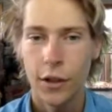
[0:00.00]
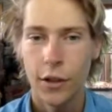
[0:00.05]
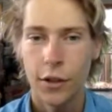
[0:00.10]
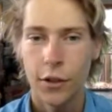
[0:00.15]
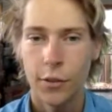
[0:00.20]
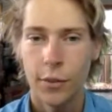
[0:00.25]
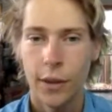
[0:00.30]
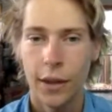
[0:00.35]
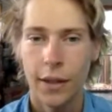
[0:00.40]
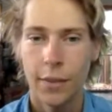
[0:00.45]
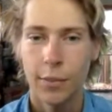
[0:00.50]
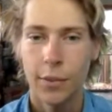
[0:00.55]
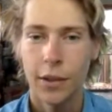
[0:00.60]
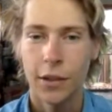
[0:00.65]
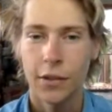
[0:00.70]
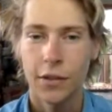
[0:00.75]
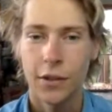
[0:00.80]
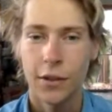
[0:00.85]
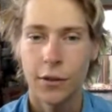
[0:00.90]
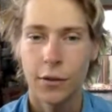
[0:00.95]
on your bike
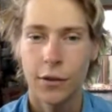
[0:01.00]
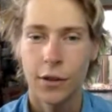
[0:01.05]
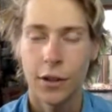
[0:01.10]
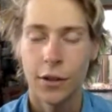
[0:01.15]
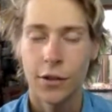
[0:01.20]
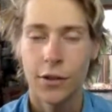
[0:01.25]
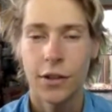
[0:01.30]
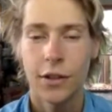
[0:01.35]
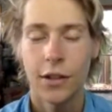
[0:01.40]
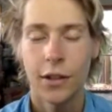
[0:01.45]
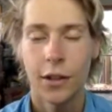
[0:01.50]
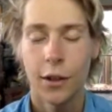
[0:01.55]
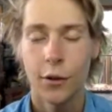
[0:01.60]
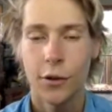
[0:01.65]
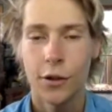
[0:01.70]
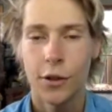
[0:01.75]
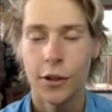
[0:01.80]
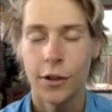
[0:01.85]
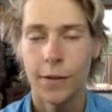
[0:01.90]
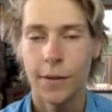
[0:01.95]
being so close to the
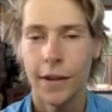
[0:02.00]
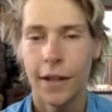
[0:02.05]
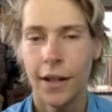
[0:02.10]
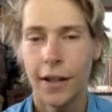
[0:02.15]
ocean?